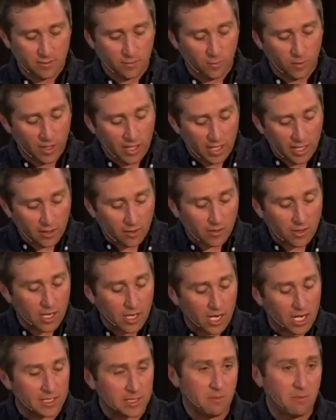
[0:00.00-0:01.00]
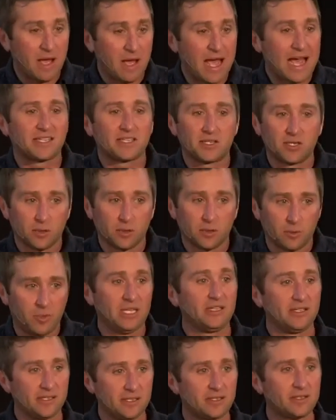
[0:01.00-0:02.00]
We are God's
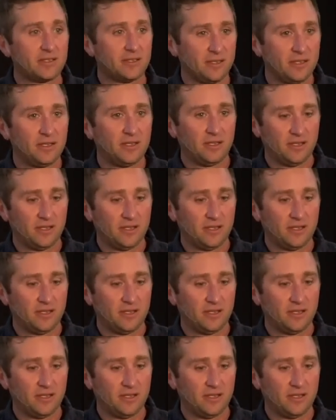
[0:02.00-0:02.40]
masterpiece,